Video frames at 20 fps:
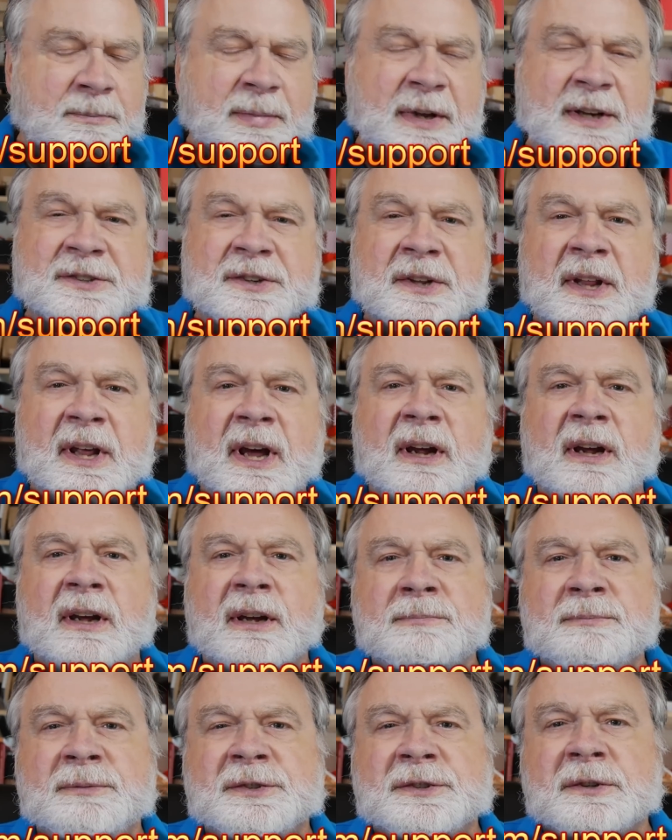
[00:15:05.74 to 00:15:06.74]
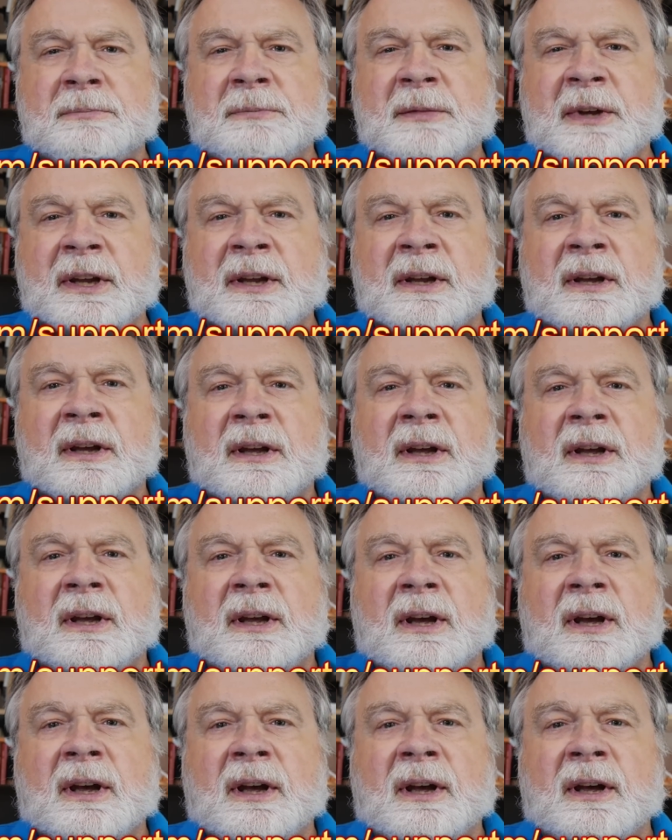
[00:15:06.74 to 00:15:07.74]
piece of that comes to me.
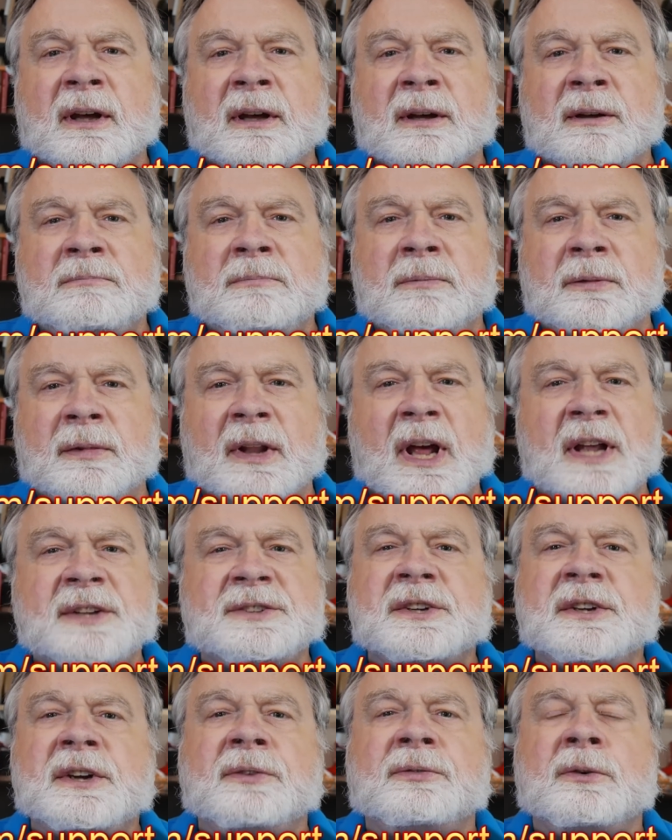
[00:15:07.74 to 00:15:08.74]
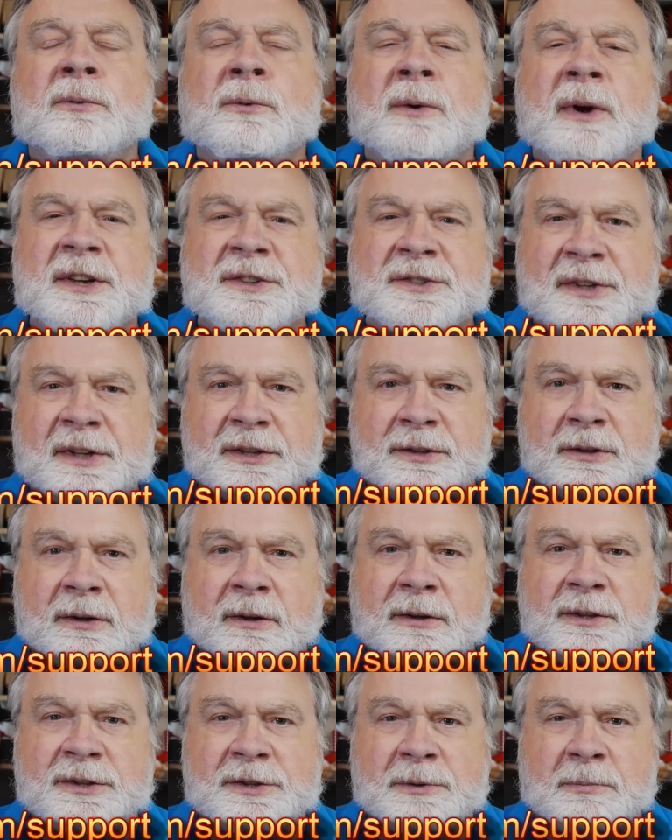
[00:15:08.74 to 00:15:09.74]
Lots of different ways that you
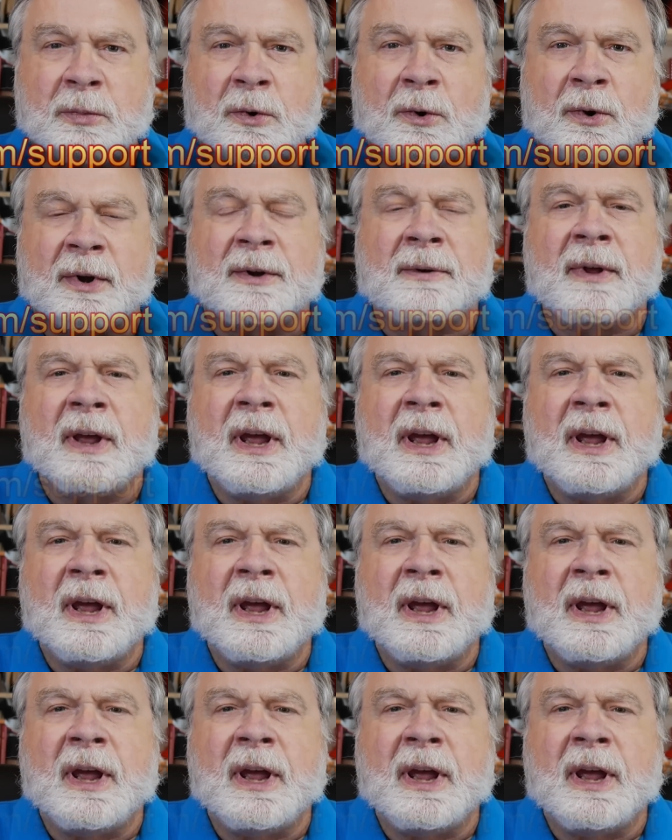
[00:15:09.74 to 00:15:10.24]
can support it.